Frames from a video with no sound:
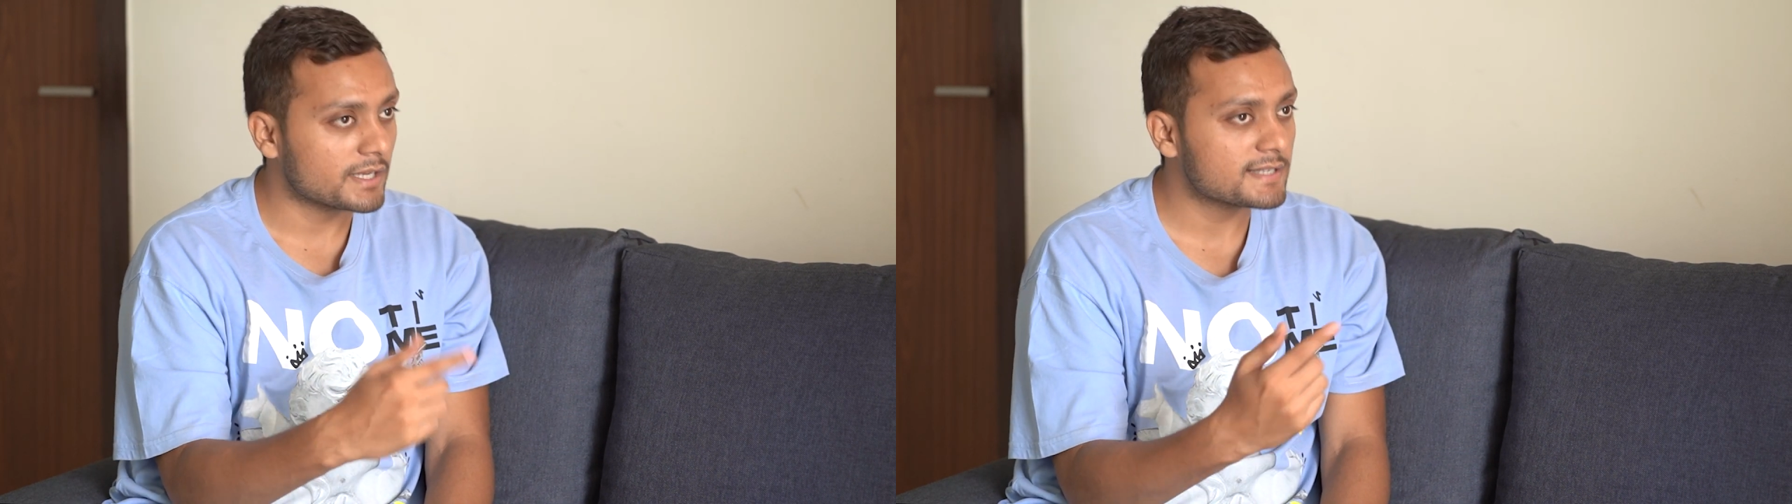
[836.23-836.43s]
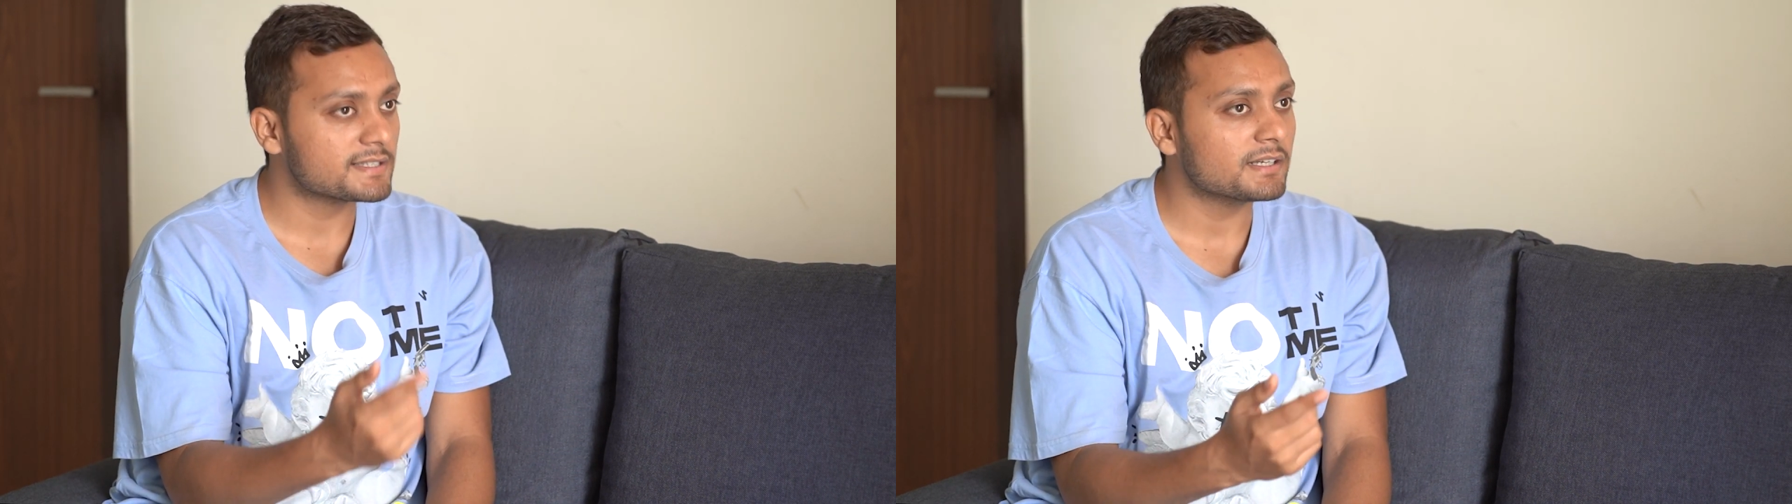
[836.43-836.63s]

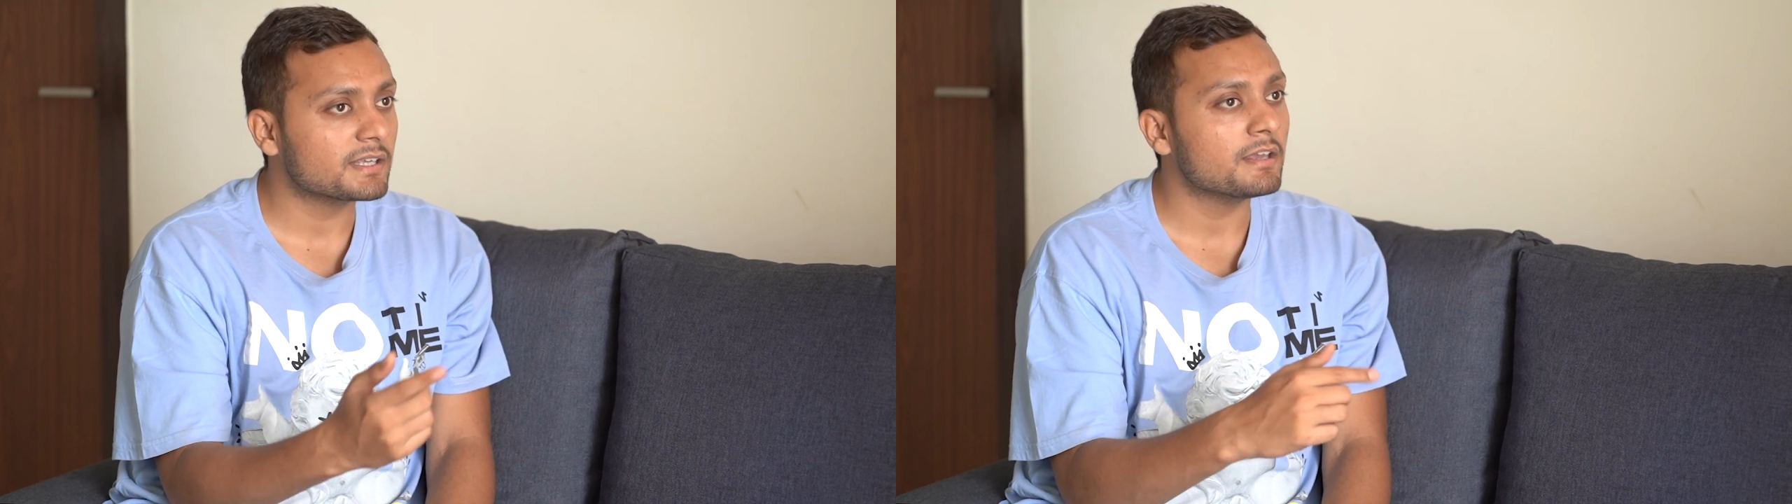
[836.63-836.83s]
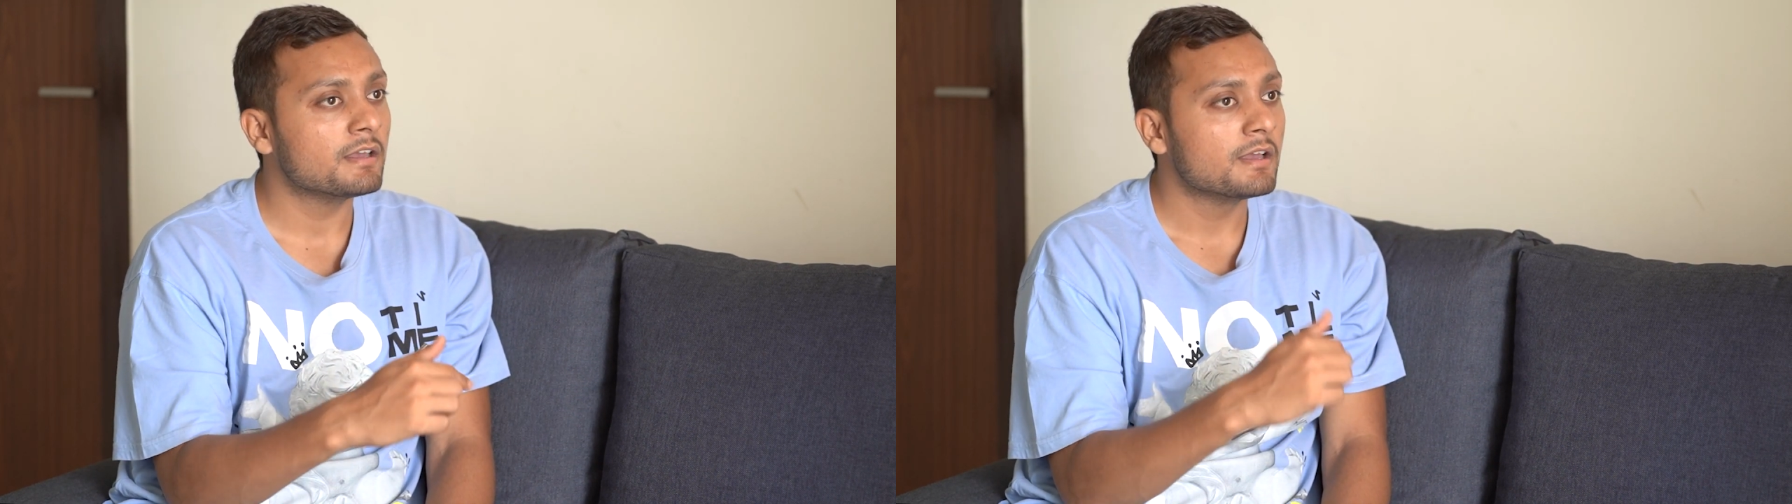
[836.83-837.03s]
He said
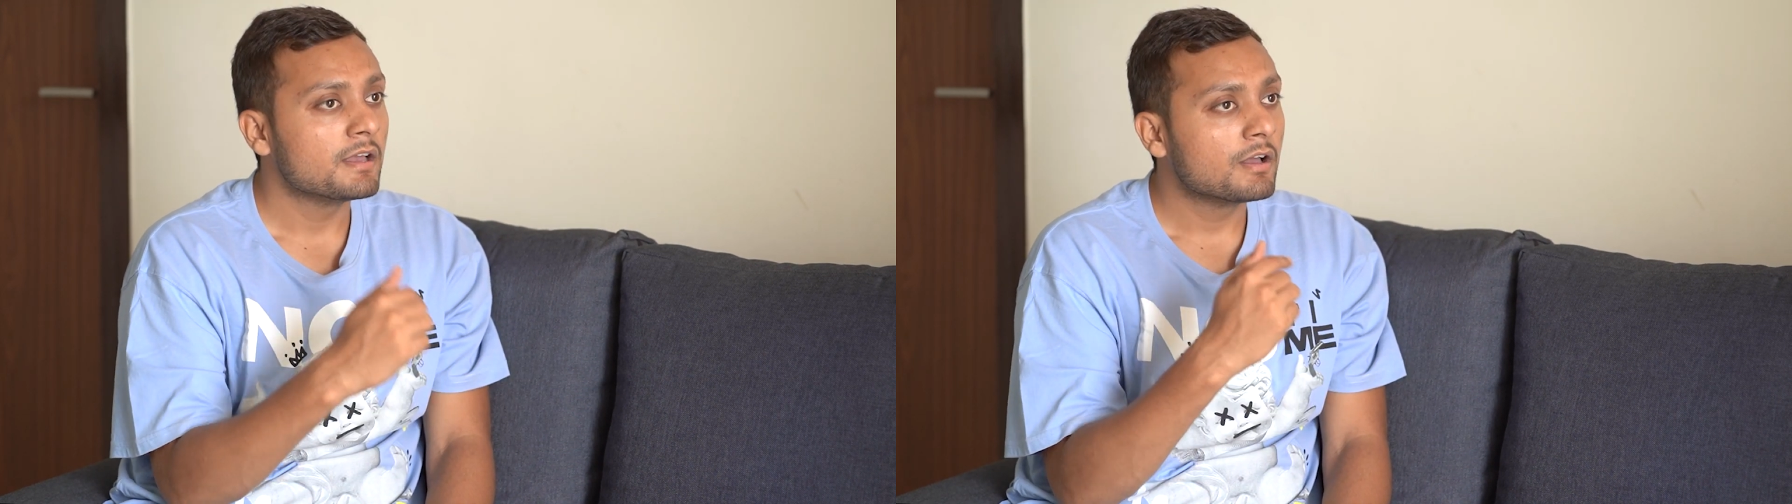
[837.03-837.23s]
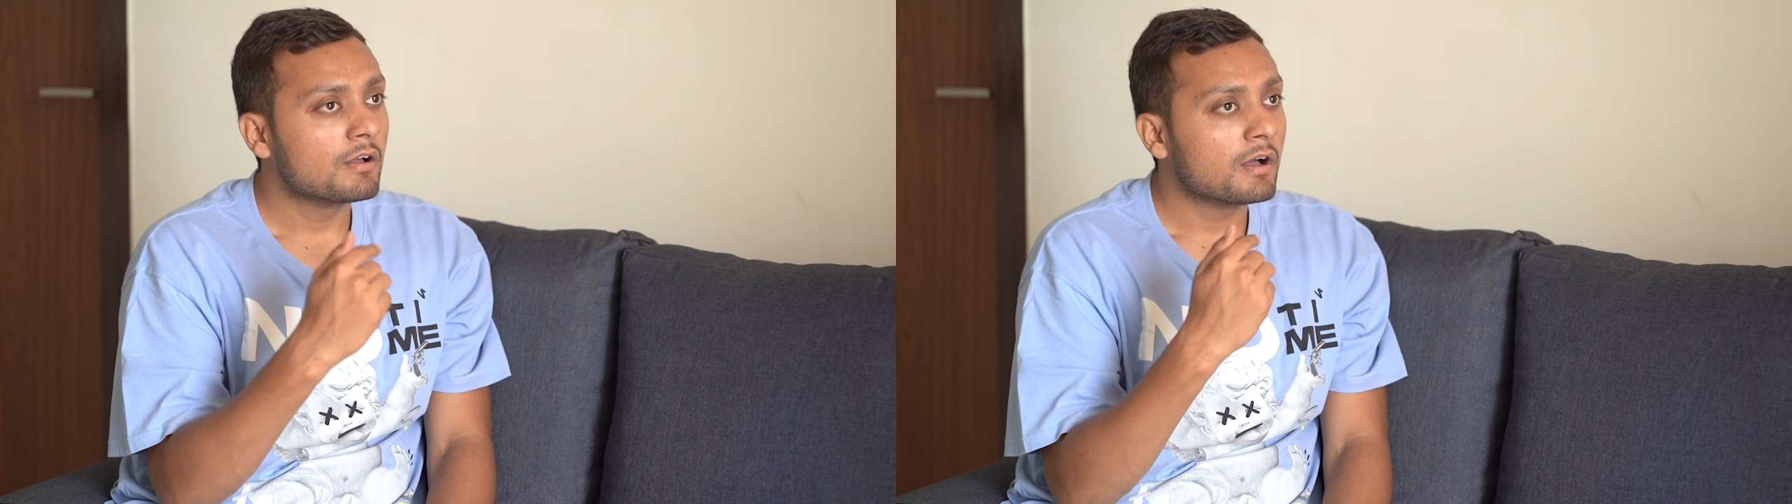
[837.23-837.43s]
ki
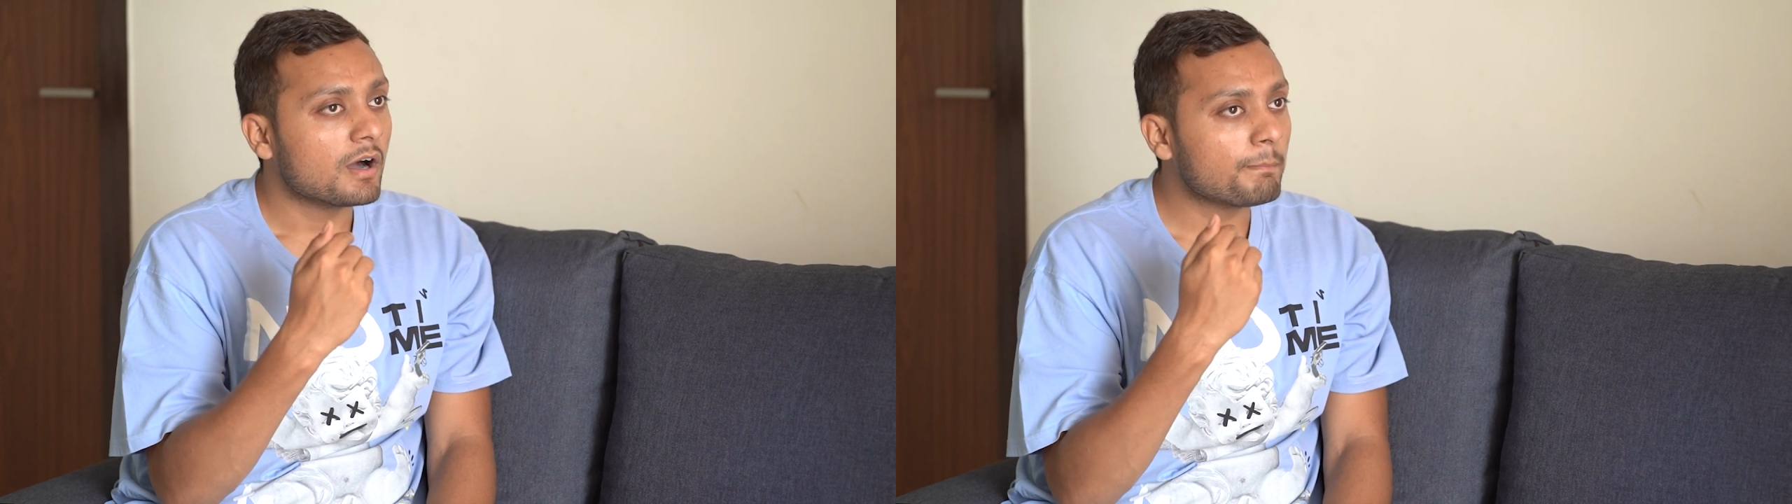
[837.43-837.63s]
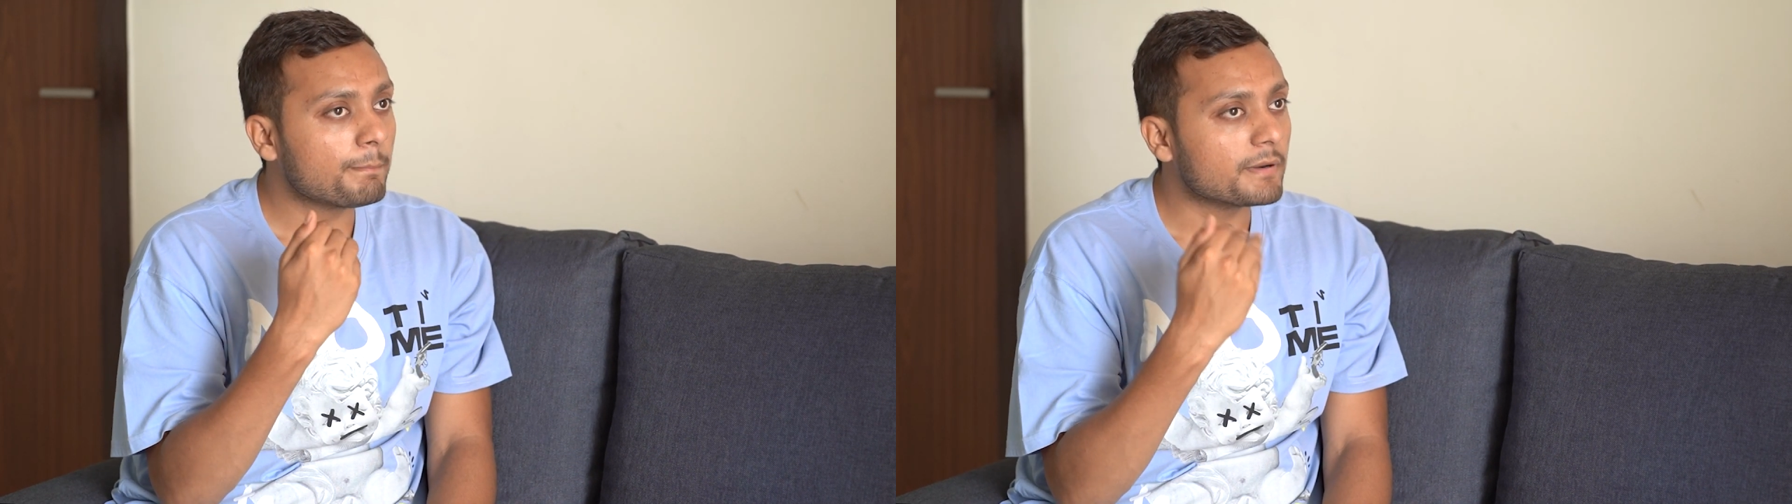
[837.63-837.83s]
a